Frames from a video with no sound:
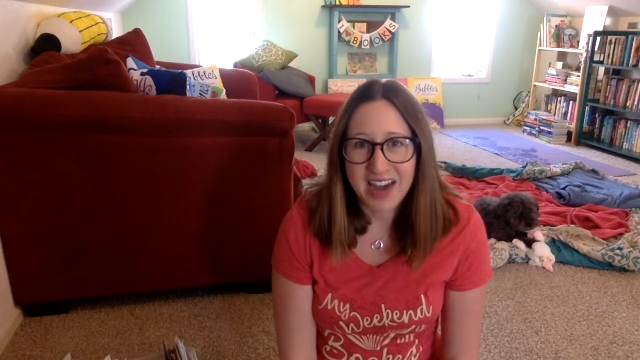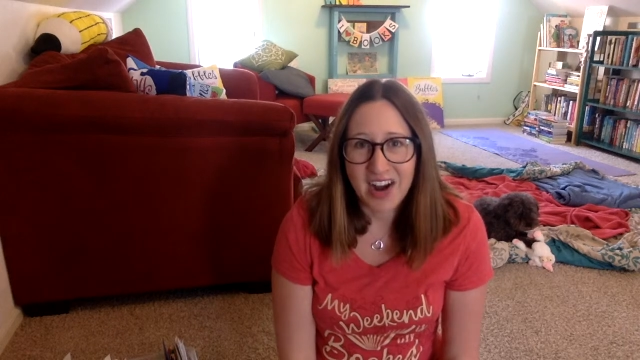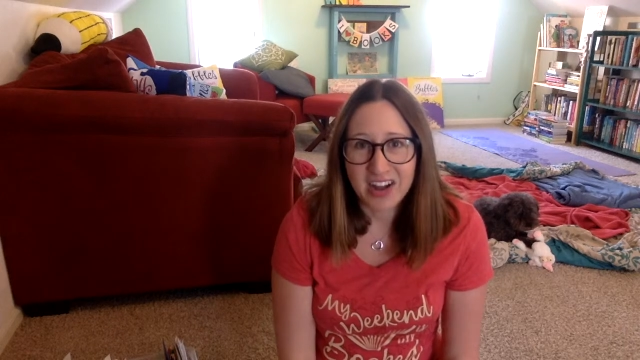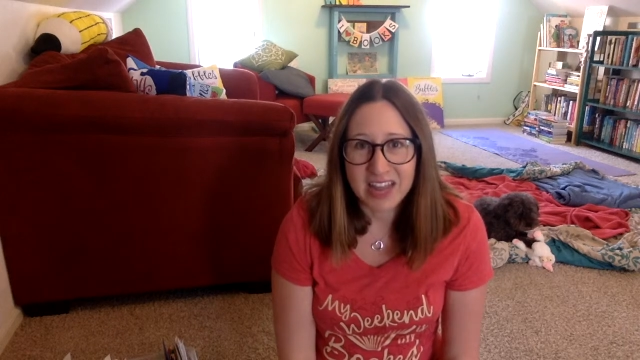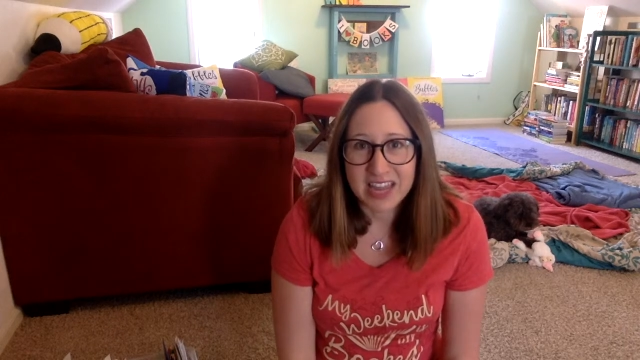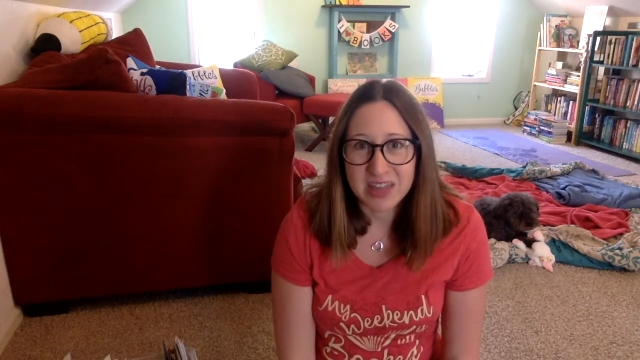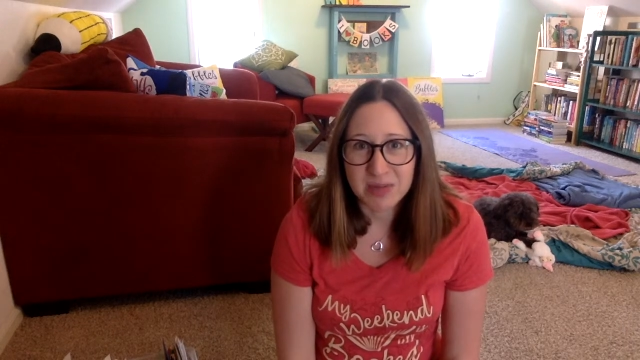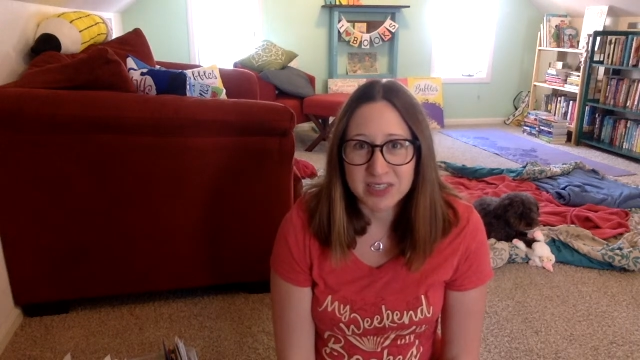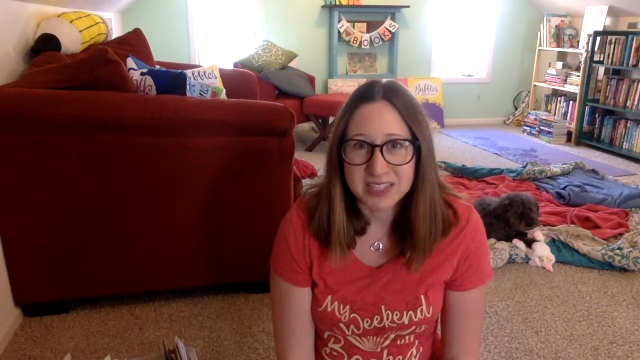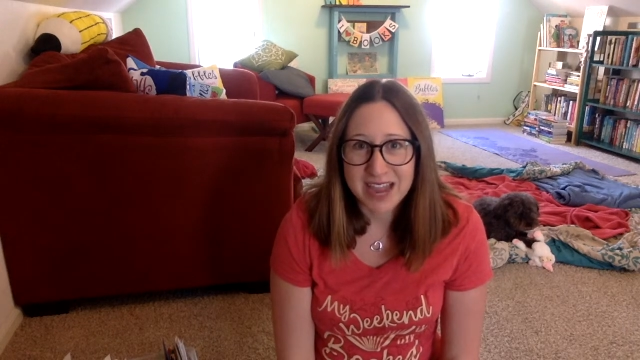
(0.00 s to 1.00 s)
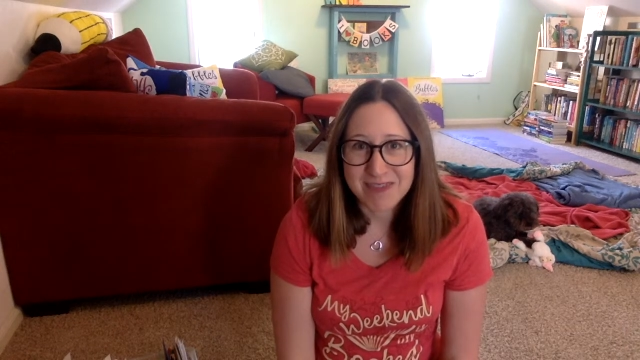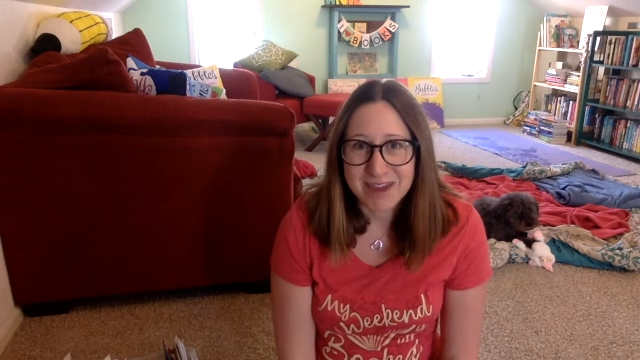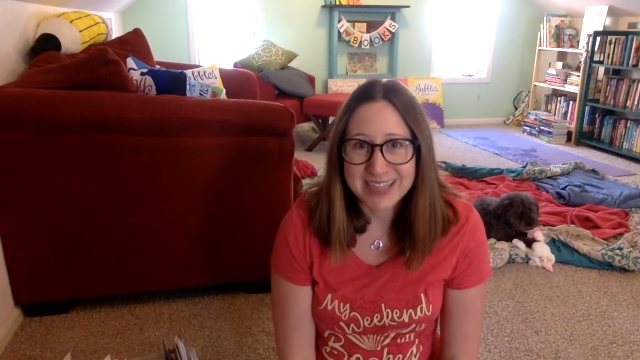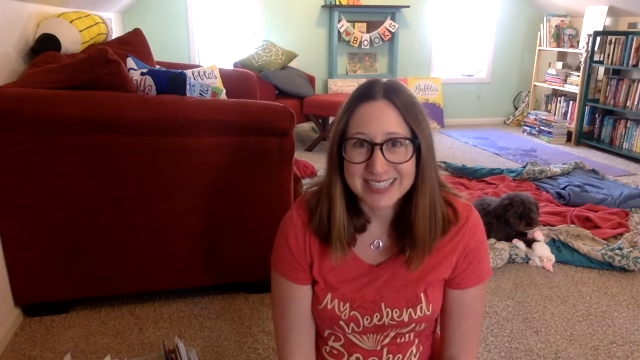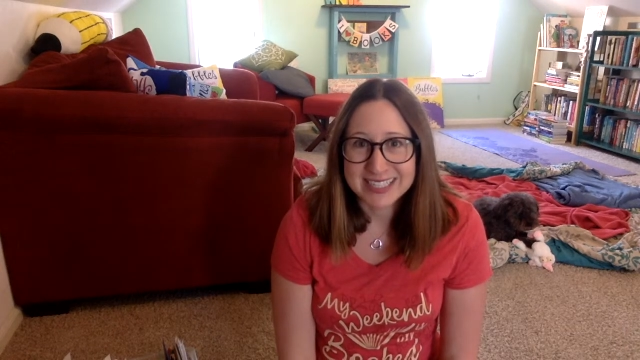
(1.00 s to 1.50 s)
are like the books I
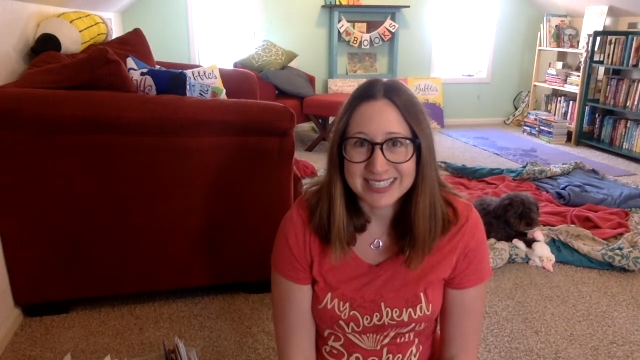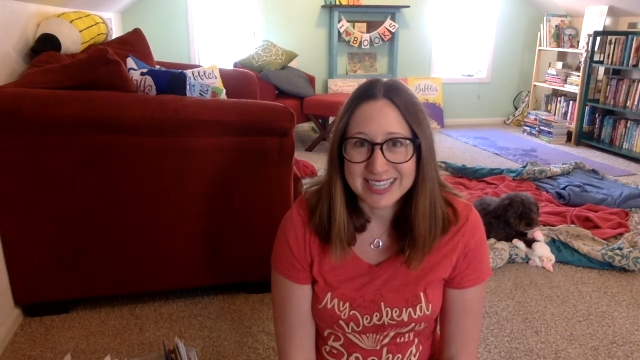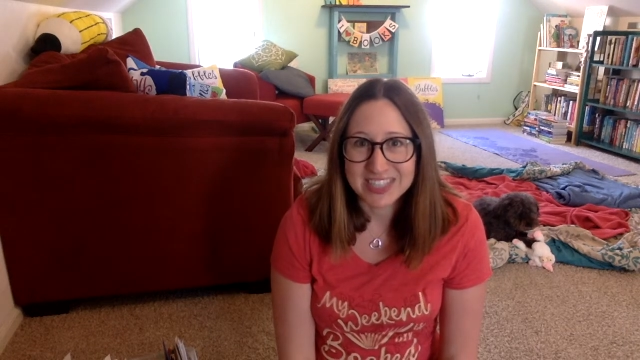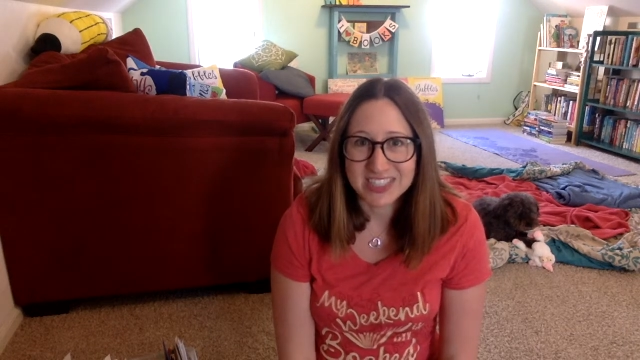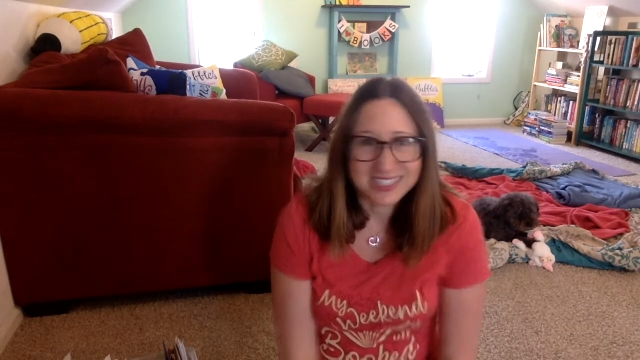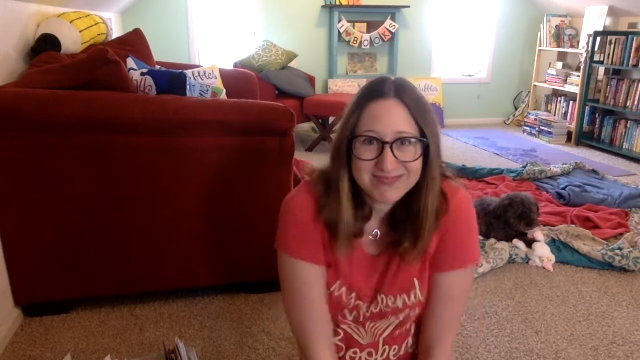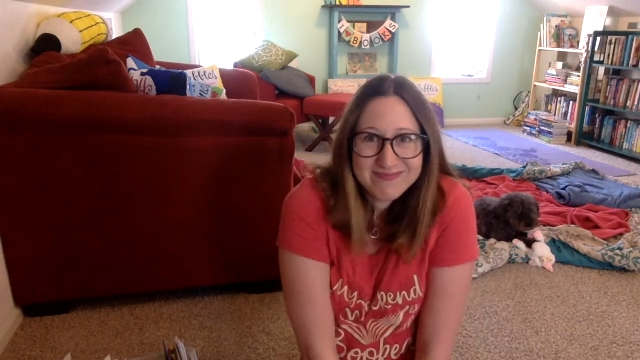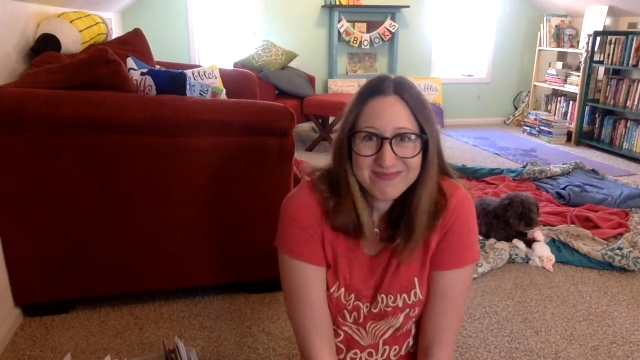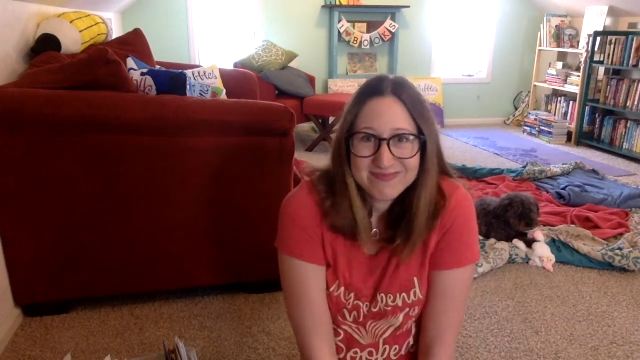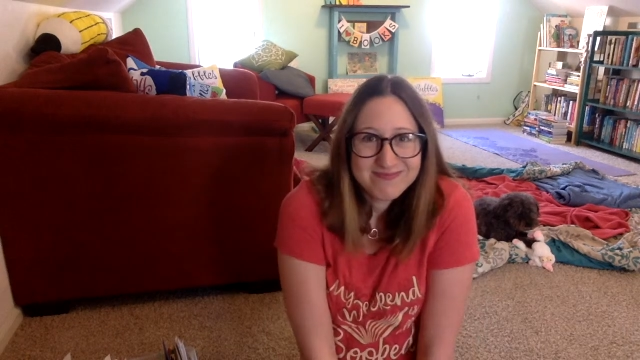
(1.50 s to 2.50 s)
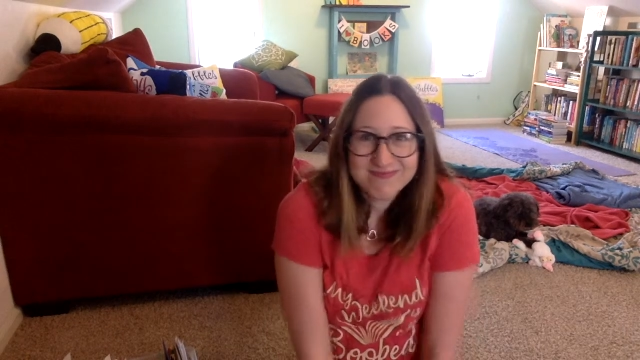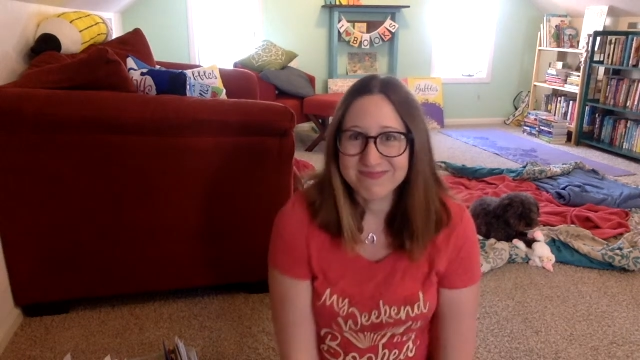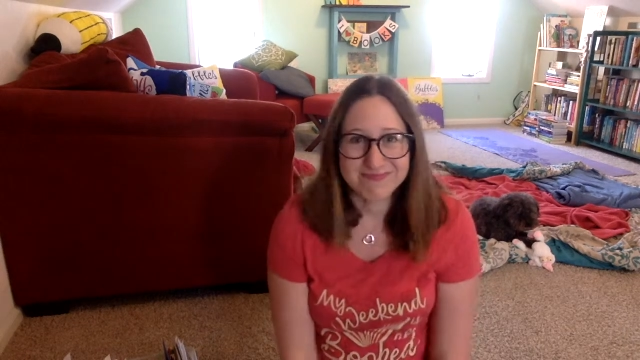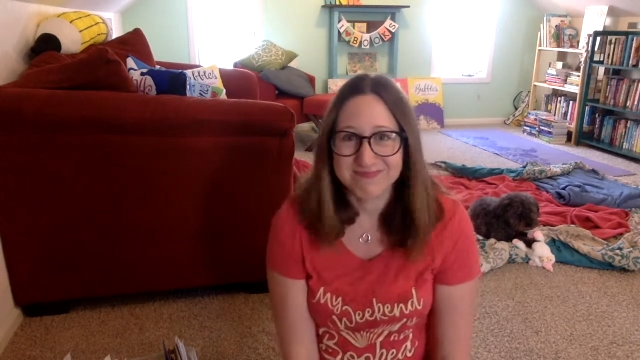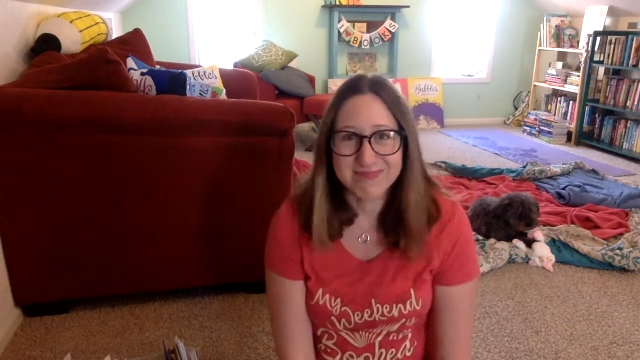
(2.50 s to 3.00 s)
write because they just
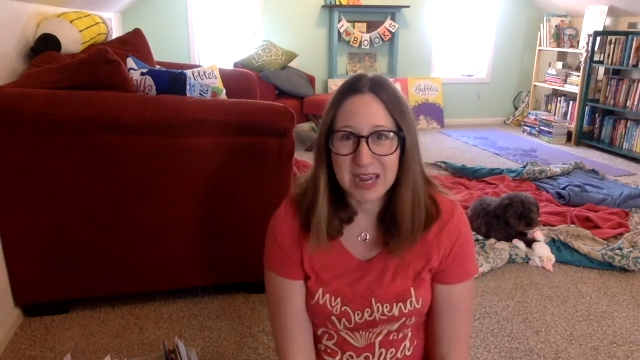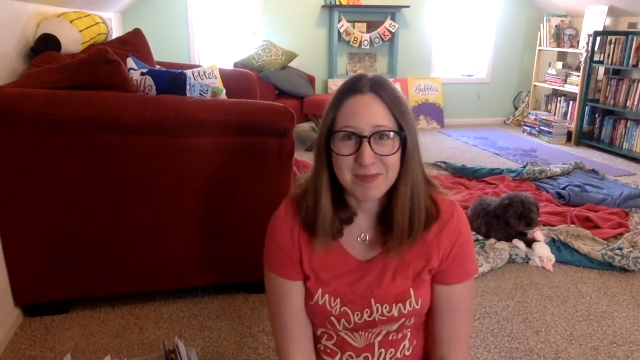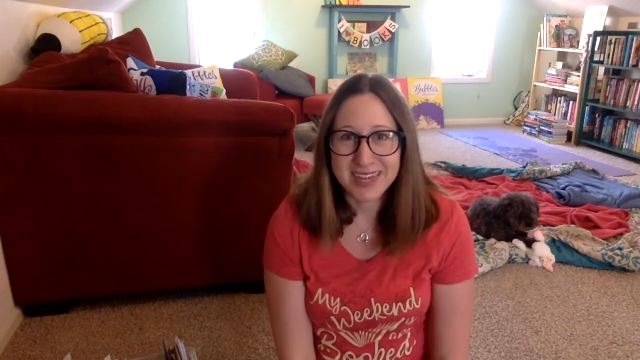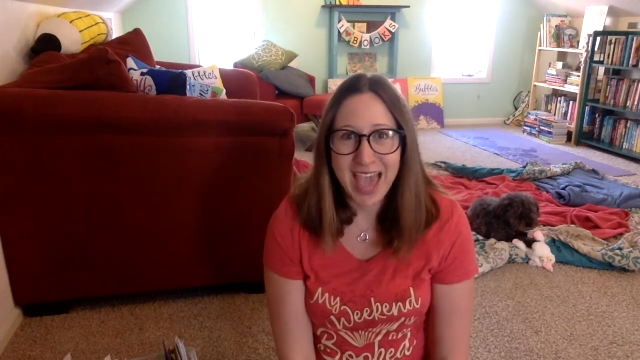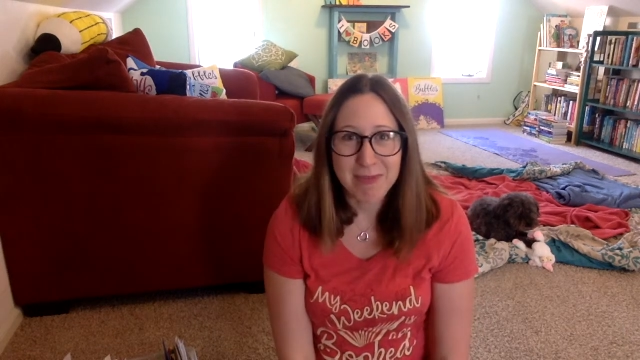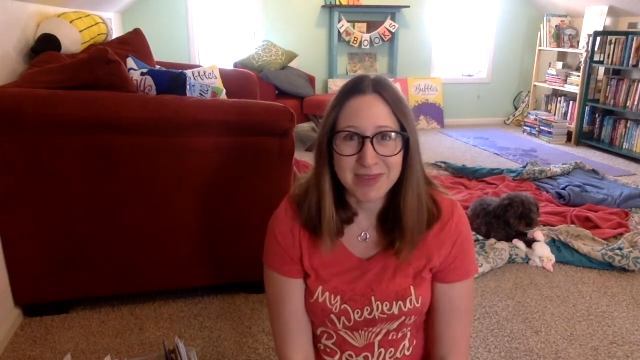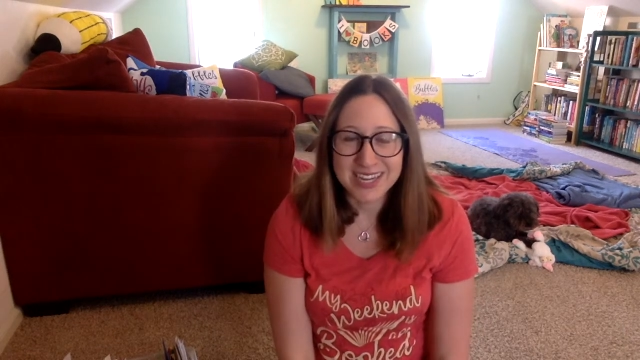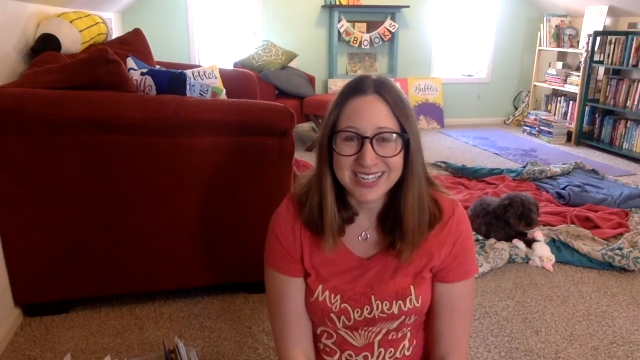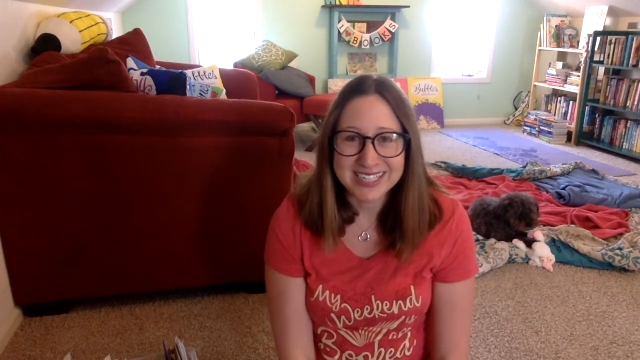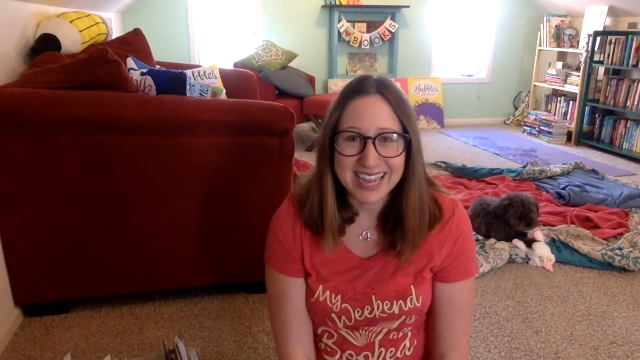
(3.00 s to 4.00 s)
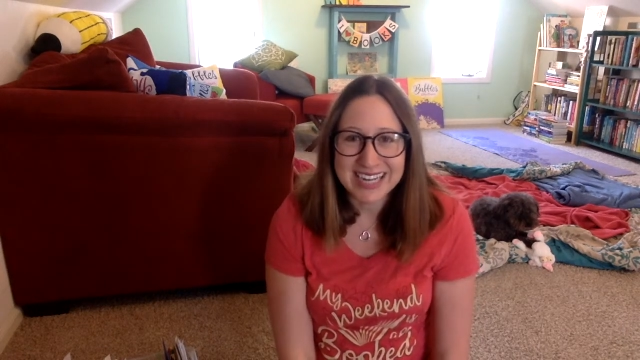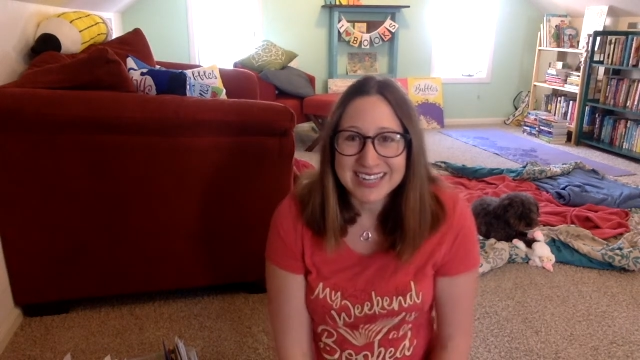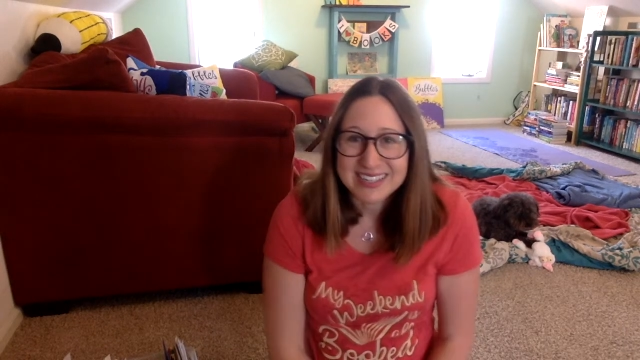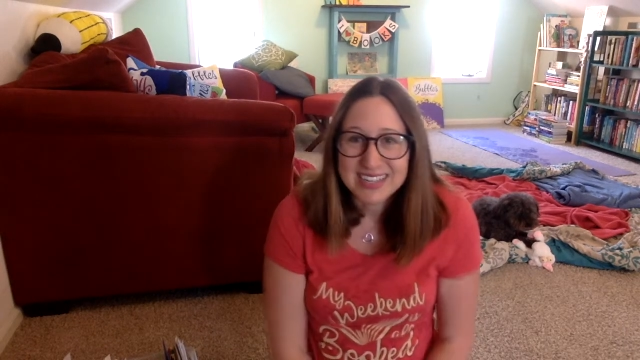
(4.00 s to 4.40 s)
make me happy and excited.